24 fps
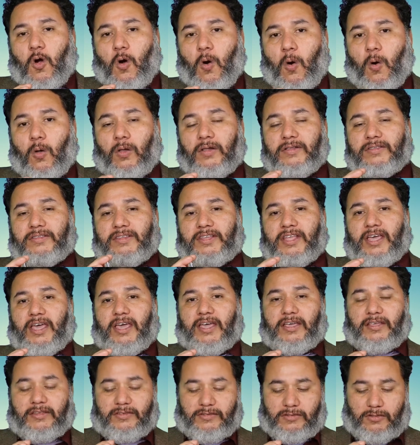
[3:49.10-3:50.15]
cold
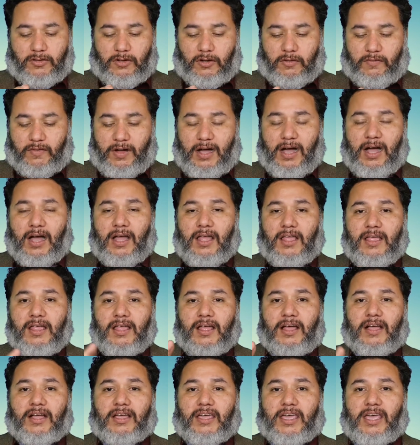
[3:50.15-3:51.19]
days. So uh,
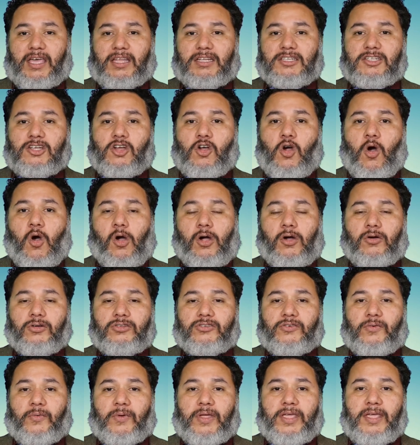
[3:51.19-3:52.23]
again,
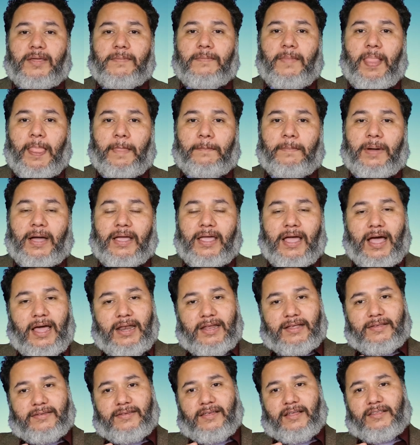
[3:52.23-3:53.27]
Cacao Dreams by
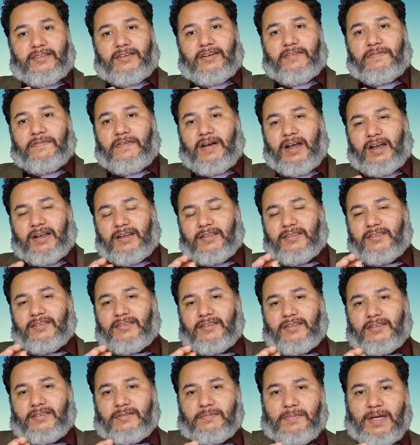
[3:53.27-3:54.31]
Alexandria
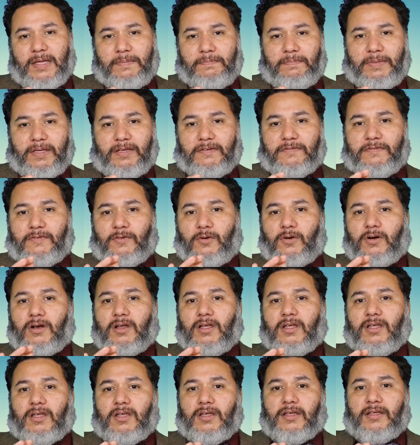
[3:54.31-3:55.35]
Fragrance is my pick for
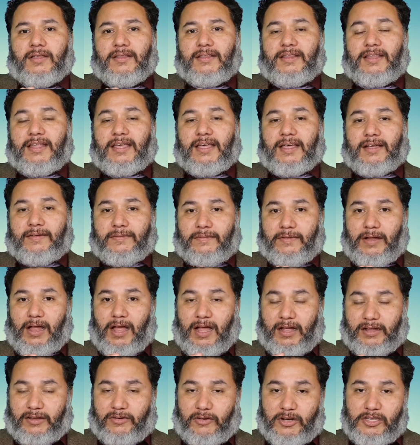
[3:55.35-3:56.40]
the
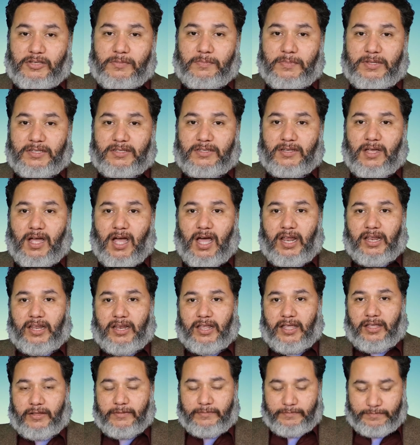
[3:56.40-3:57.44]
uh, Christmas
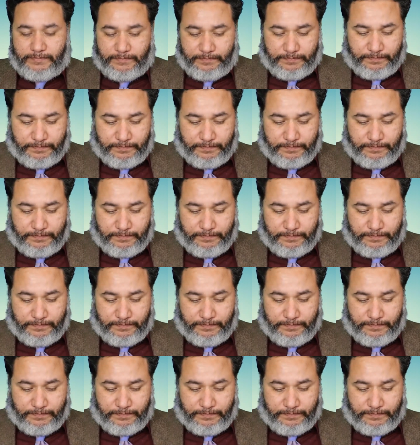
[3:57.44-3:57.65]
holiday.